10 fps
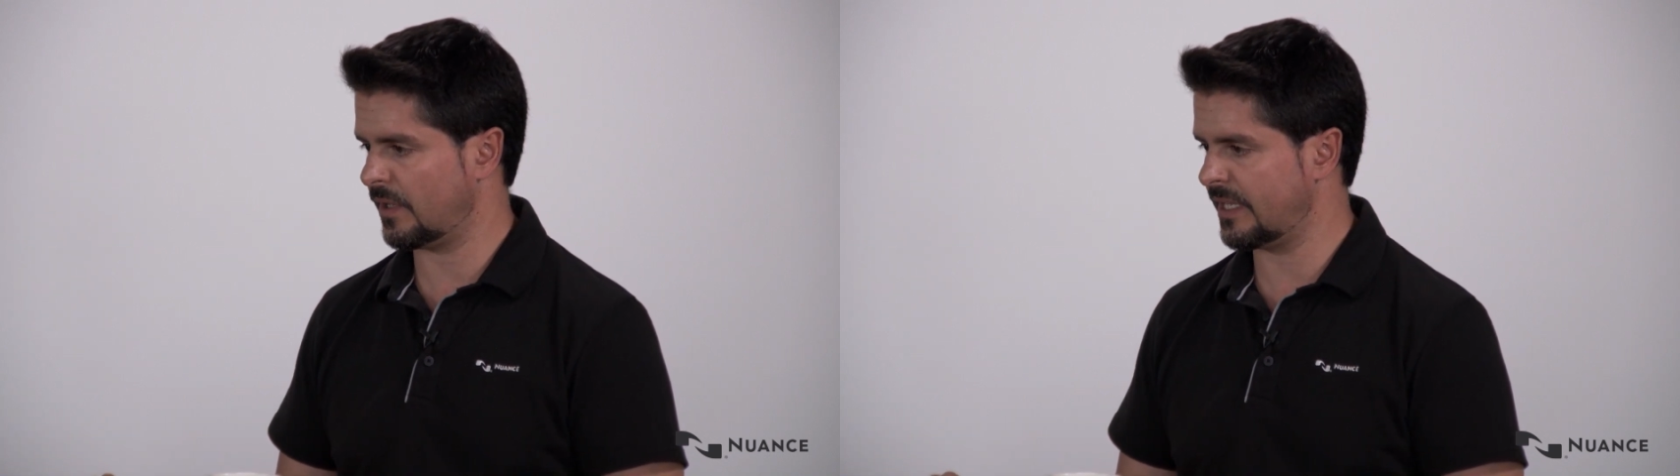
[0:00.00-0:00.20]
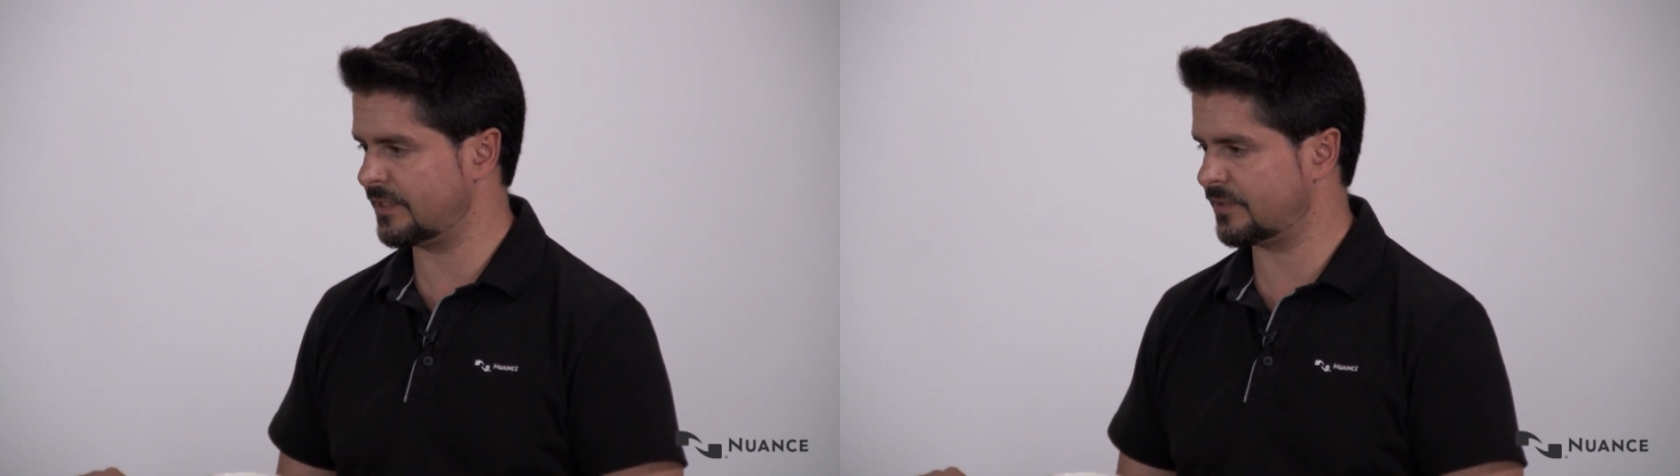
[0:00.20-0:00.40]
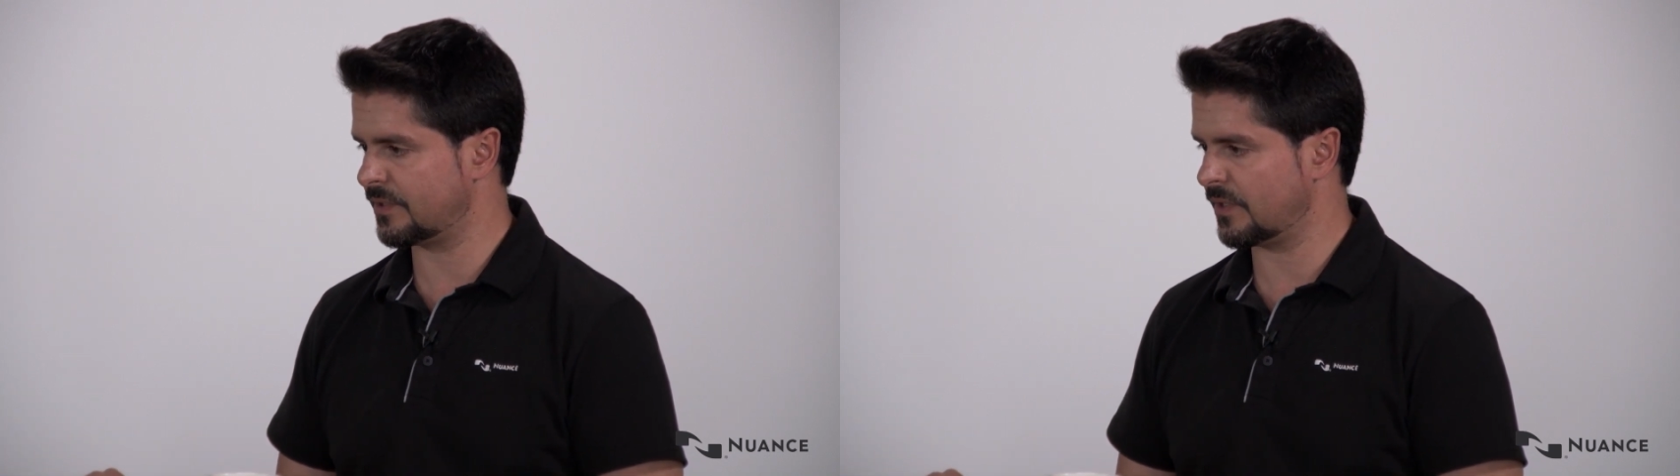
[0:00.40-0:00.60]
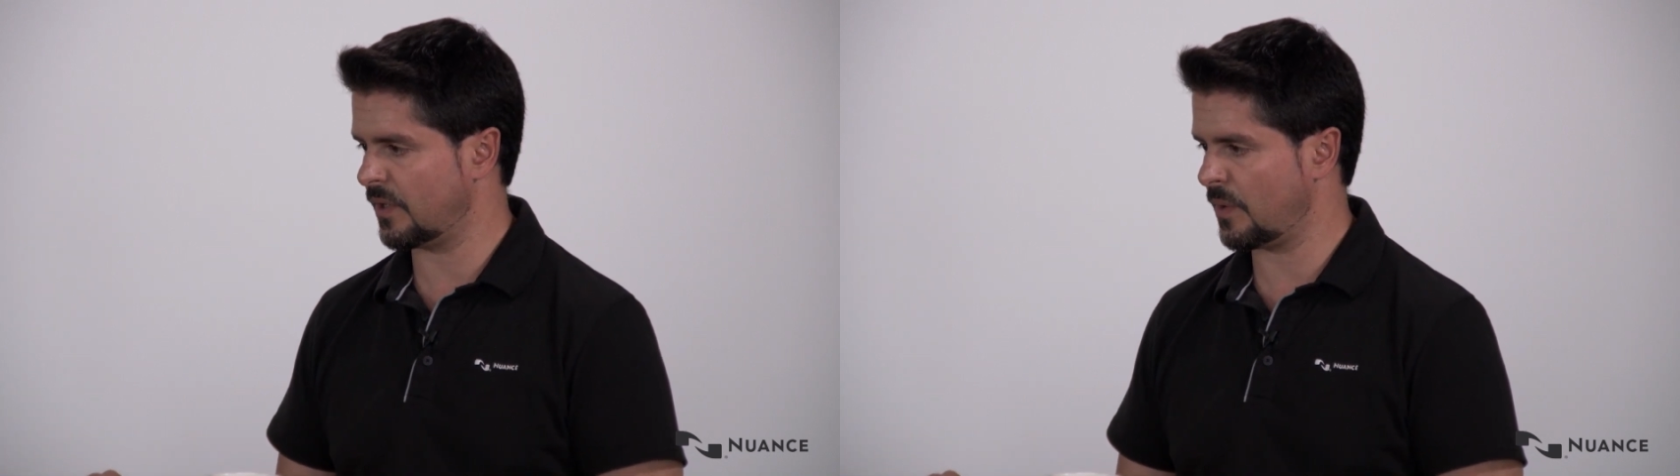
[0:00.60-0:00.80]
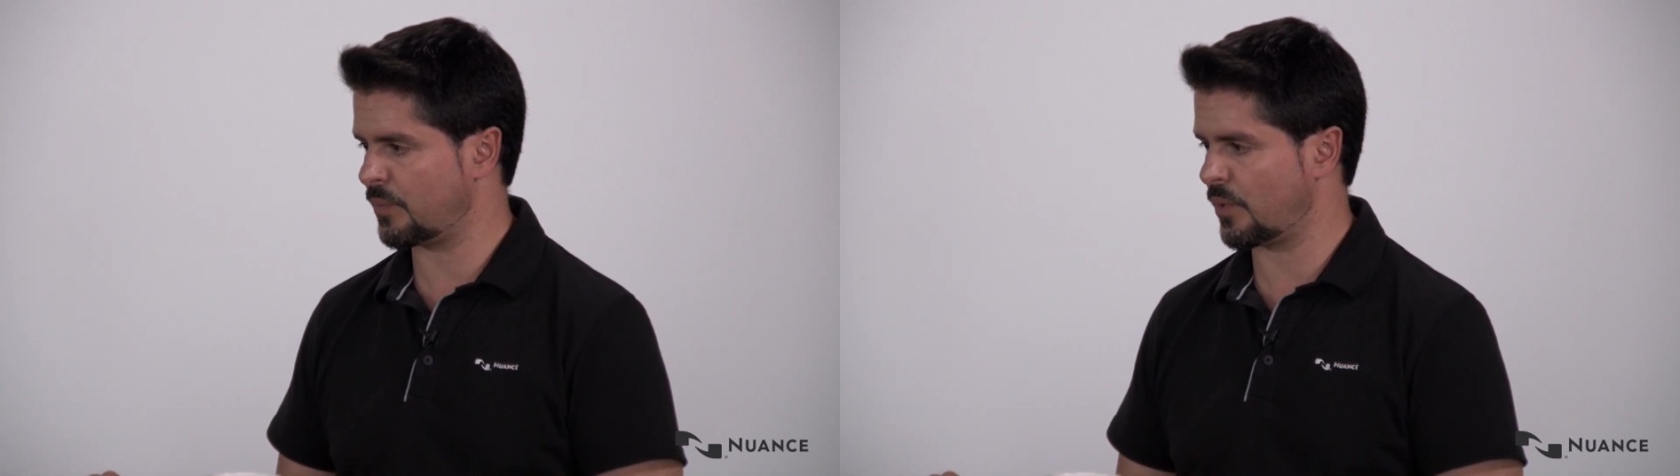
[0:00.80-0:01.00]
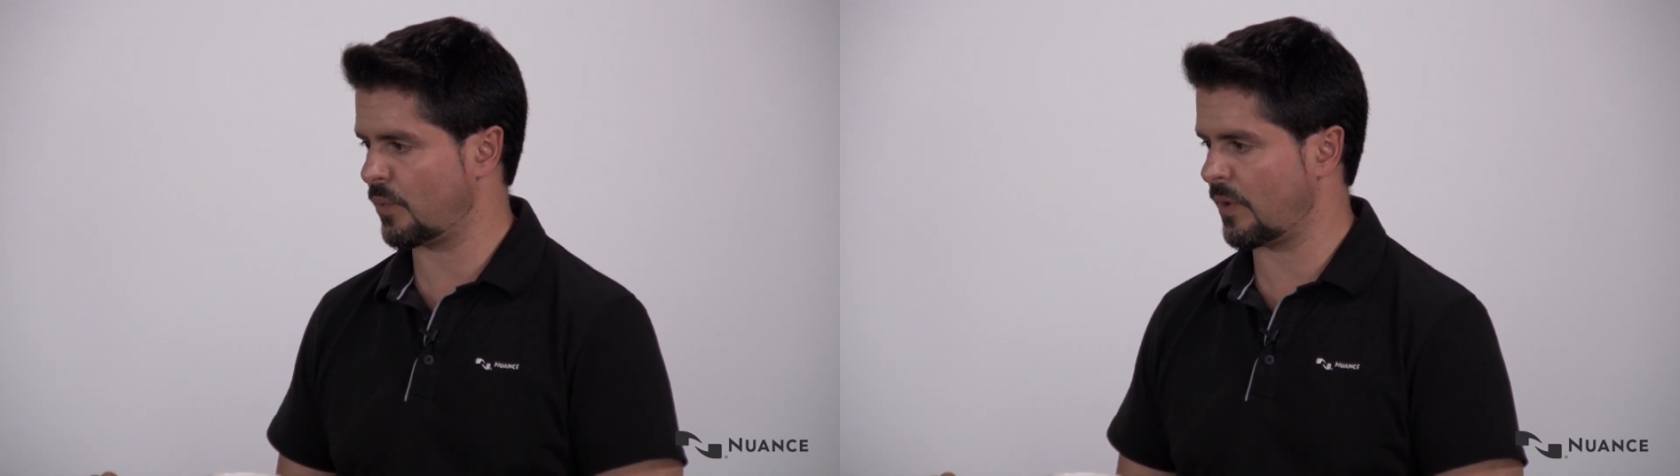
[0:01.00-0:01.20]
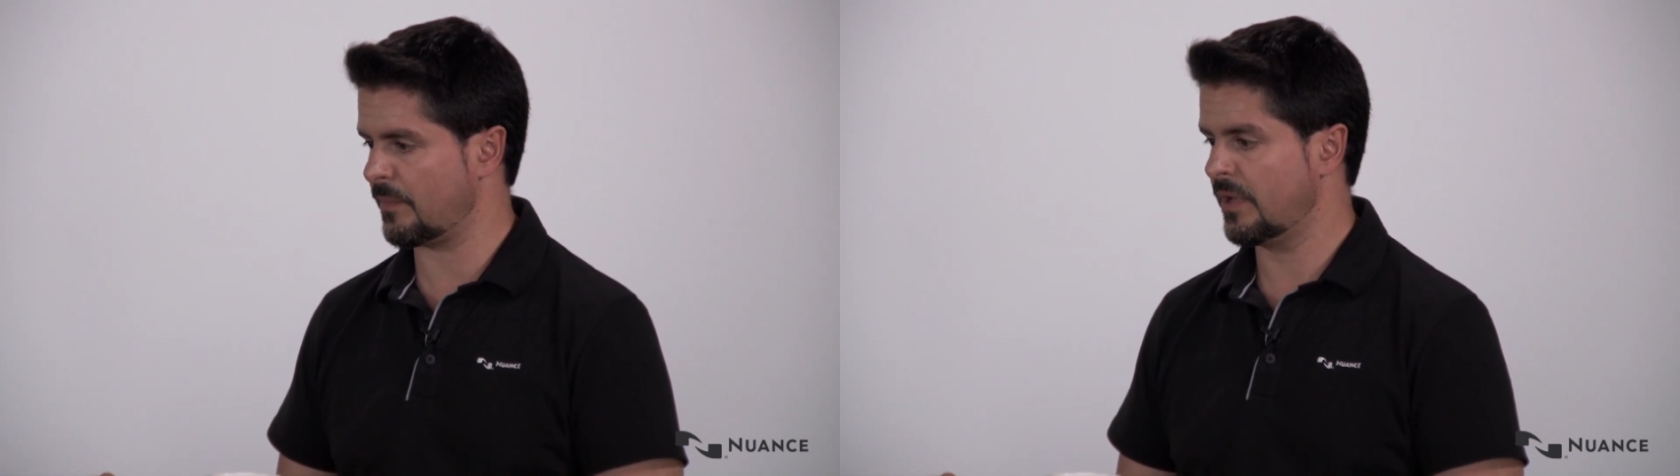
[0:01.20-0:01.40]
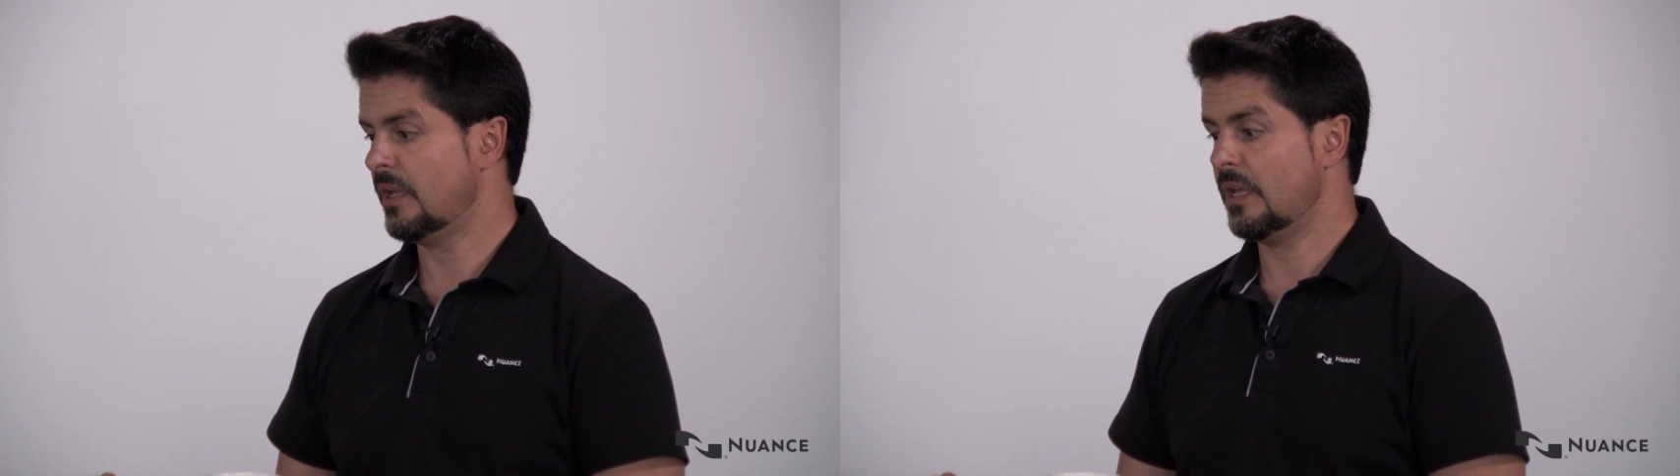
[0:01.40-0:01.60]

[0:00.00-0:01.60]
editor program.